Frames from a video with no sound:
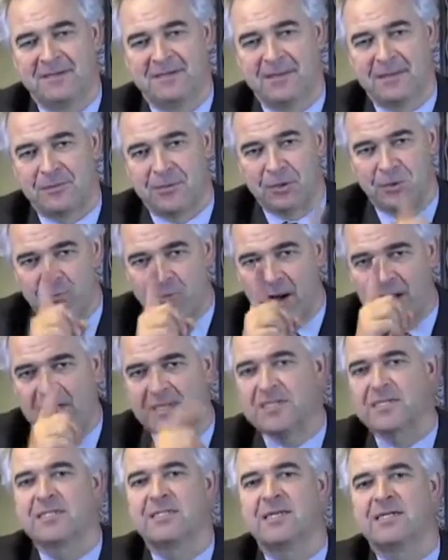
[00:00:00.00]
that the
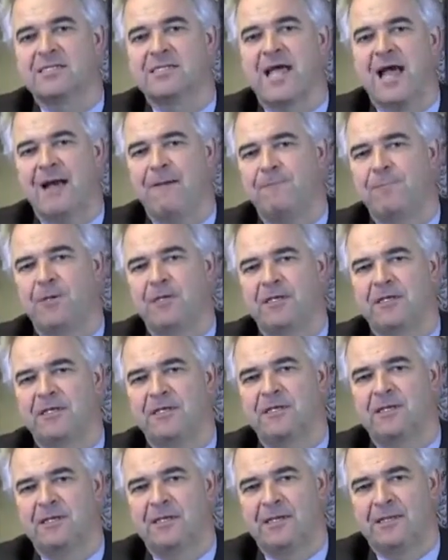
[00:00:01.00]
greatest things
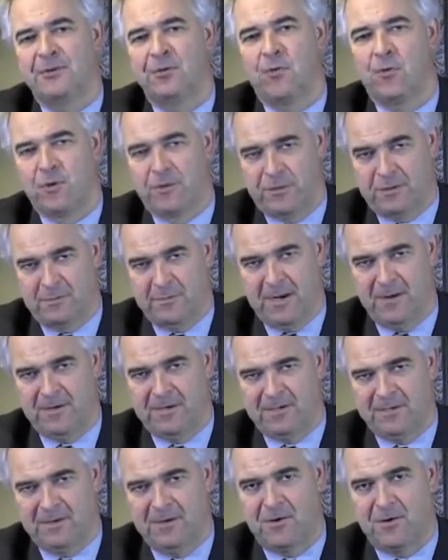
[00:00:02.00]
happening in North
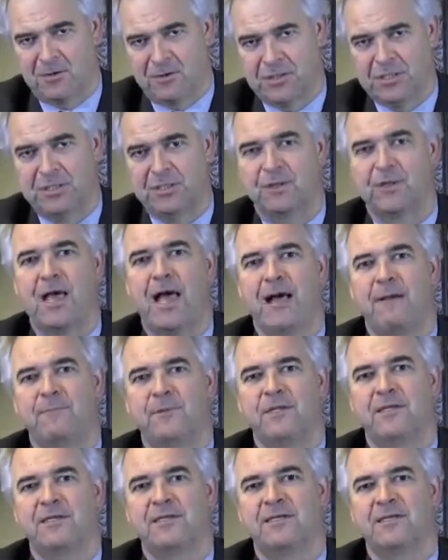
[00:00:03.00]
America are still
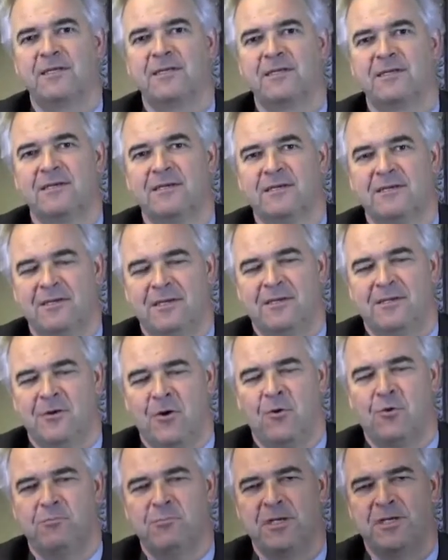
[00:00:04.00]
happening in
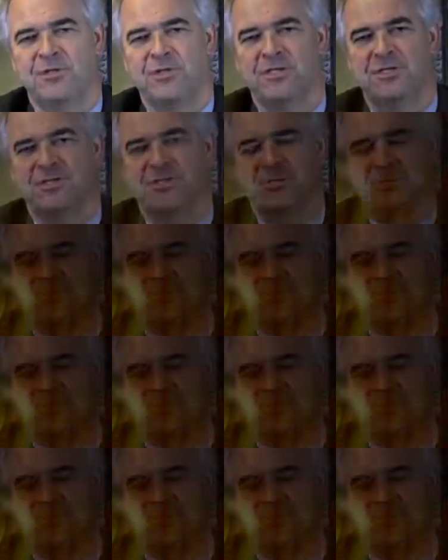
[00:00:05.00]
home missions.